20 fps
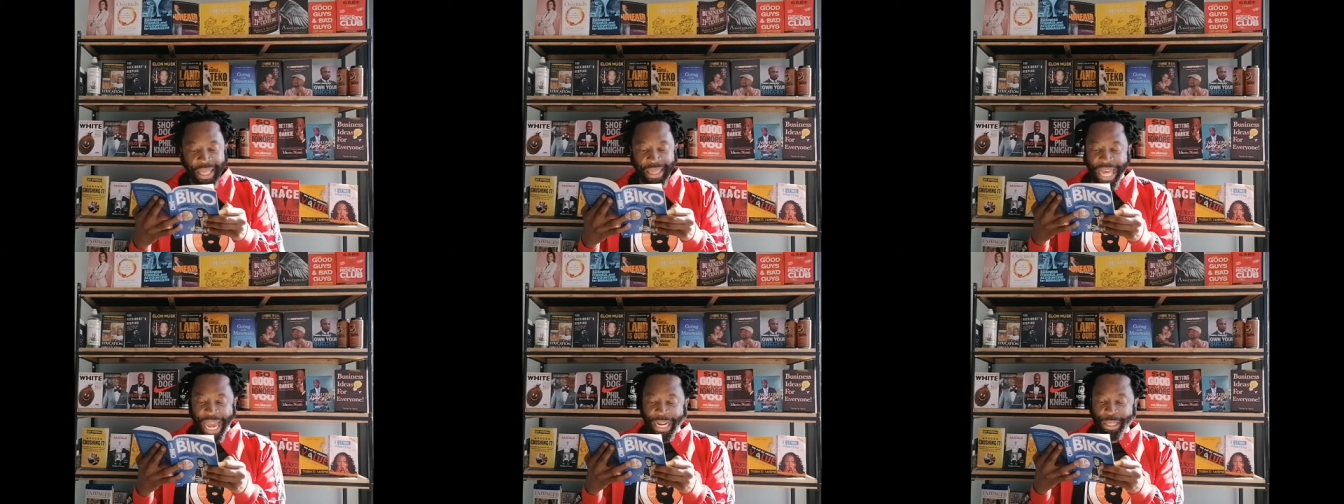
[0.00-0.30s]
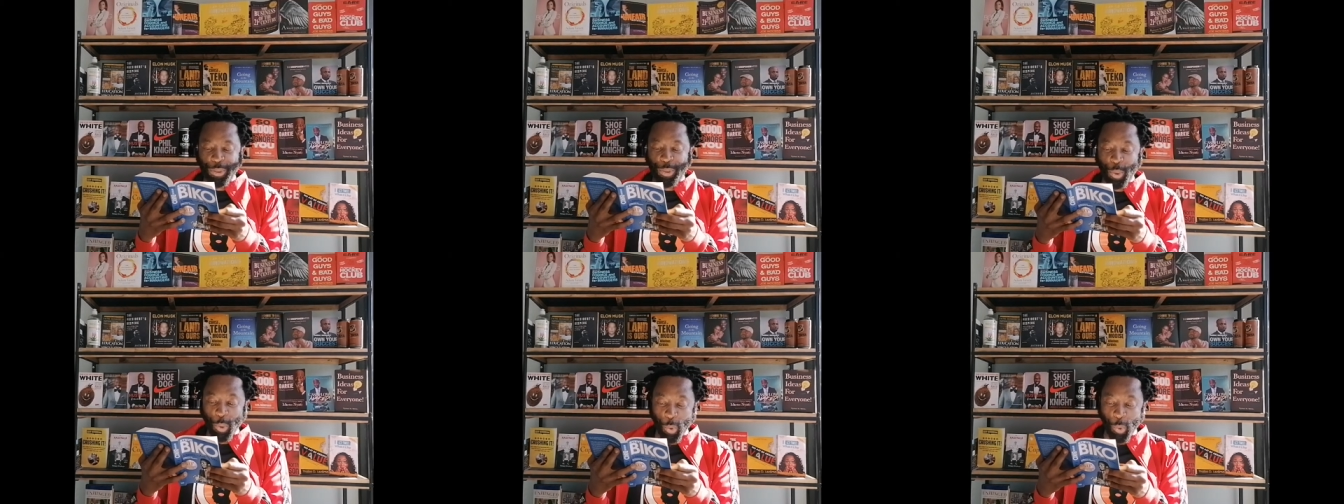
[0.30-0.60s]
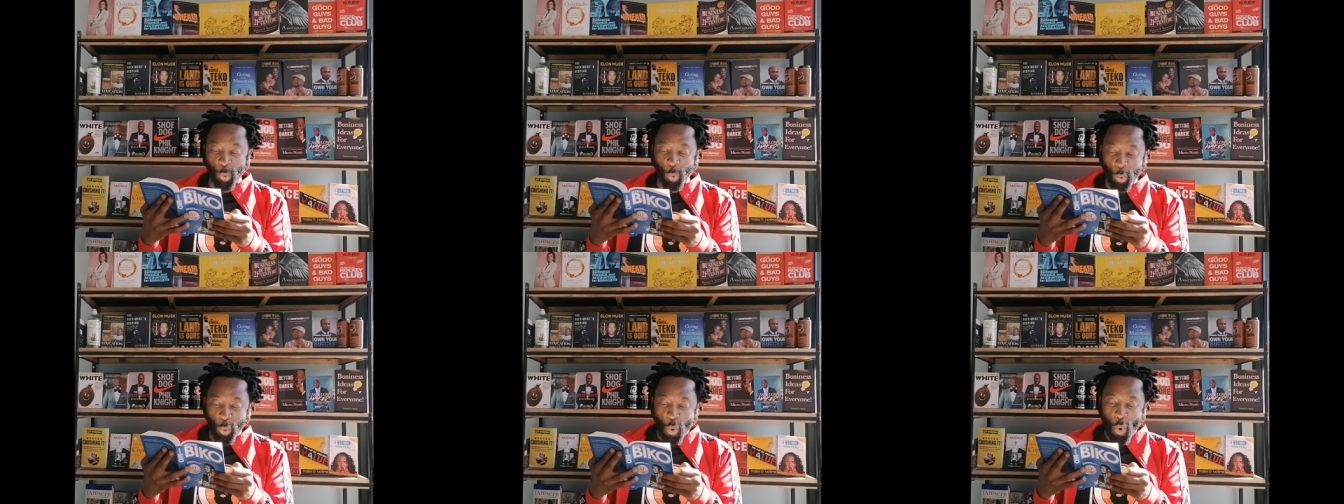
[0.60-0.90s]
There
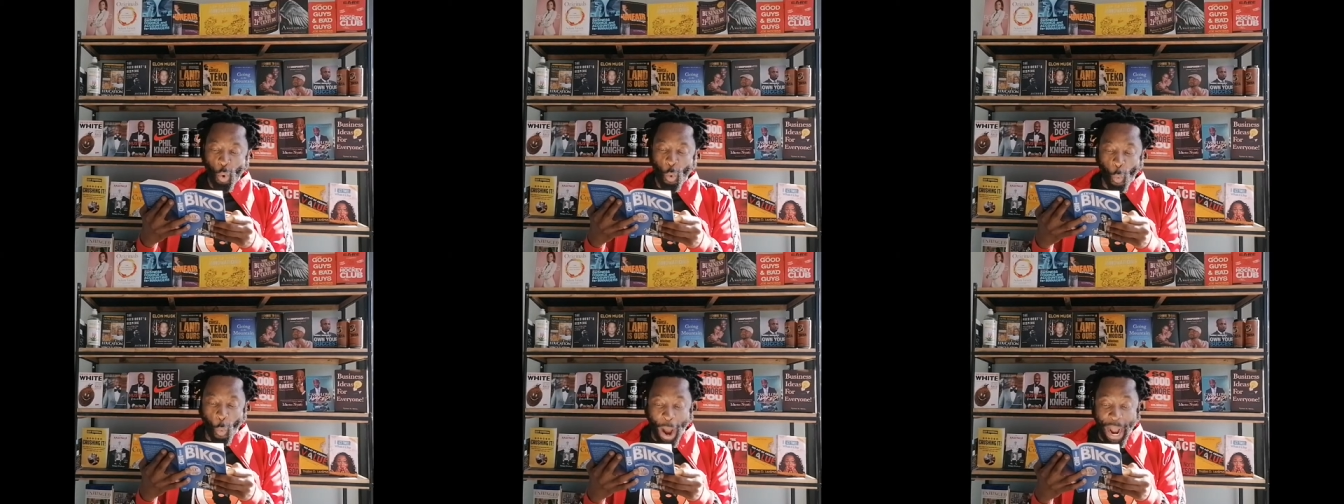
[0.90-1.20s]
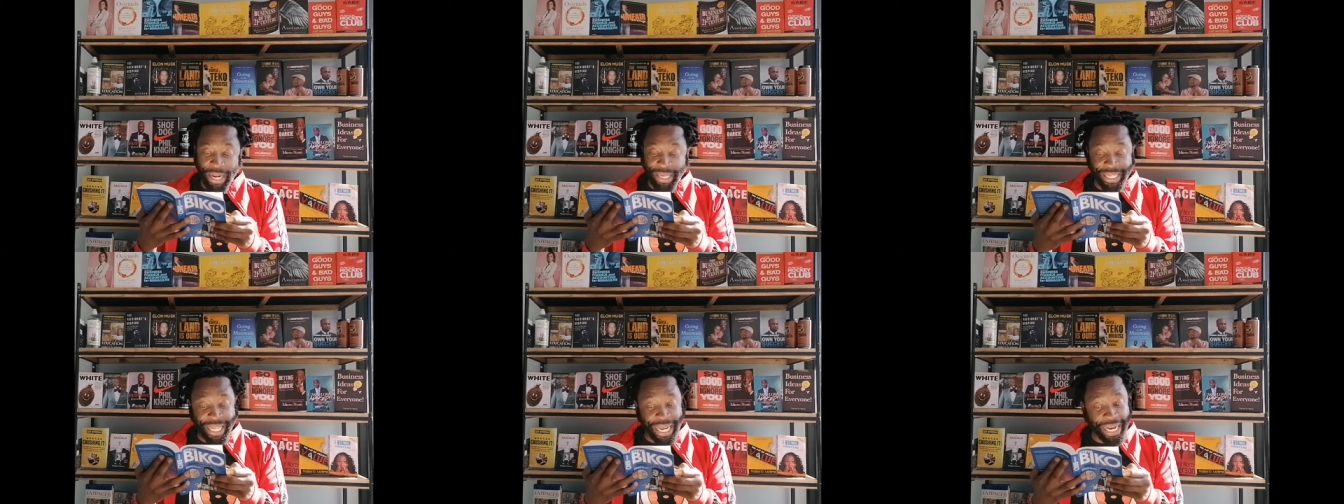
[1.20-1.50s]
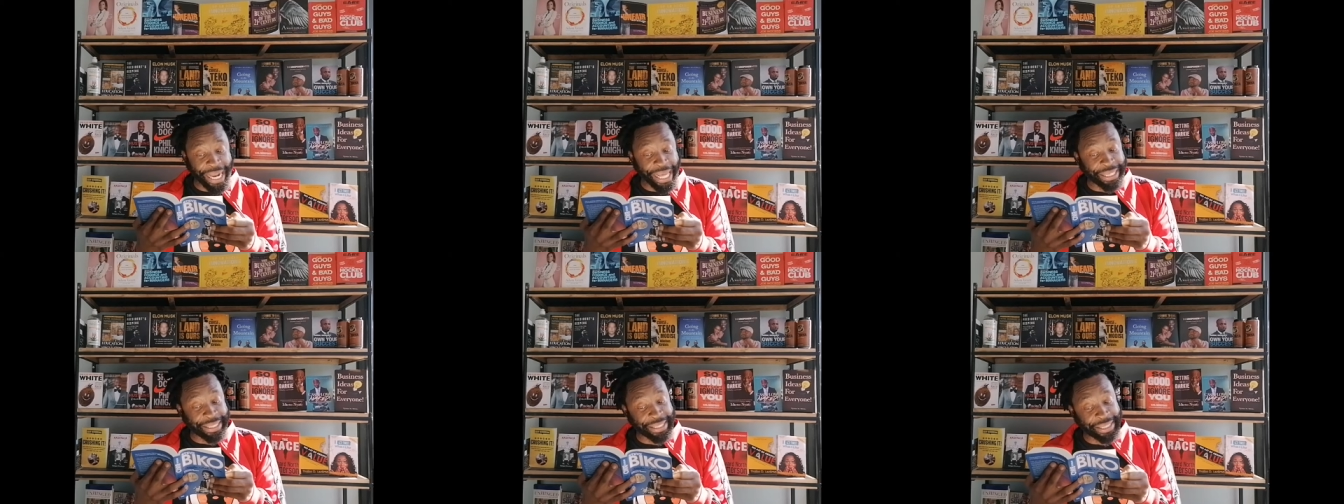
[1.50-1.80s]
too, one
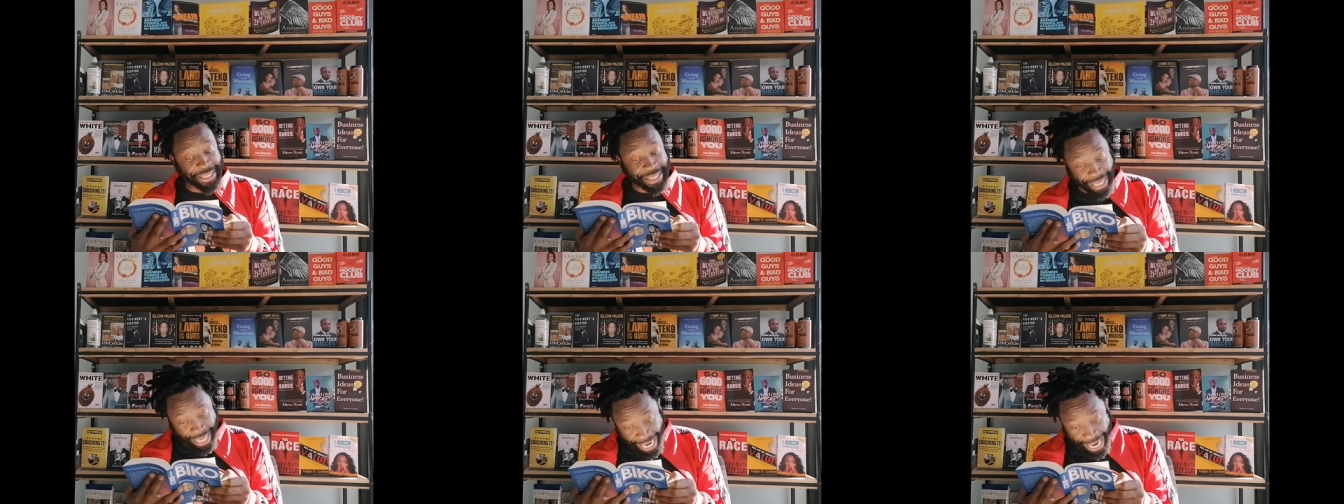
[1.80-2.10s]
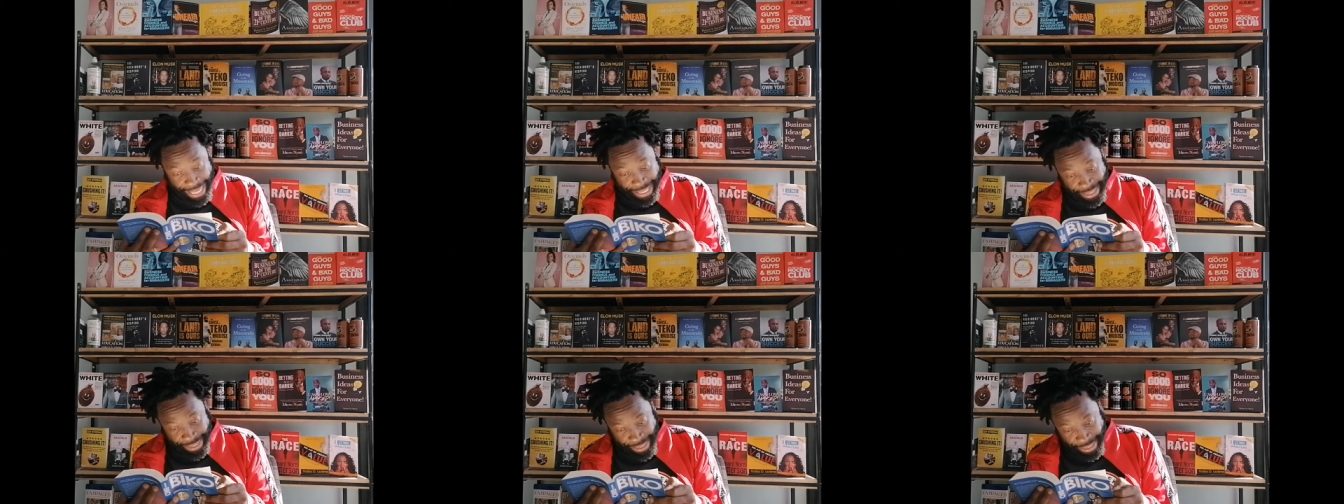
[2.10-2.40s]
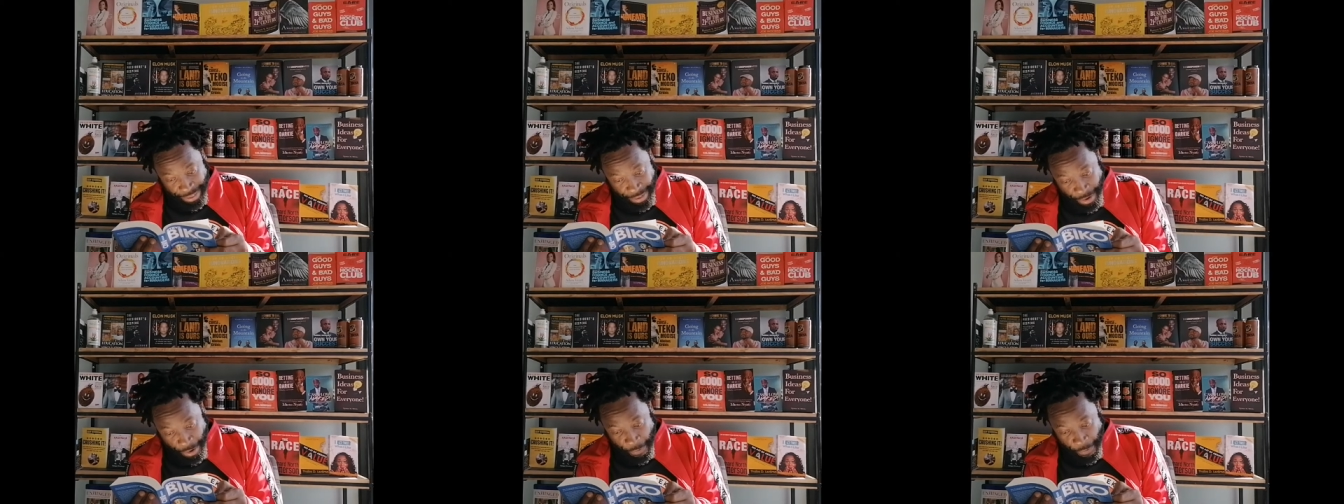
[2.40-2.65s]
can extract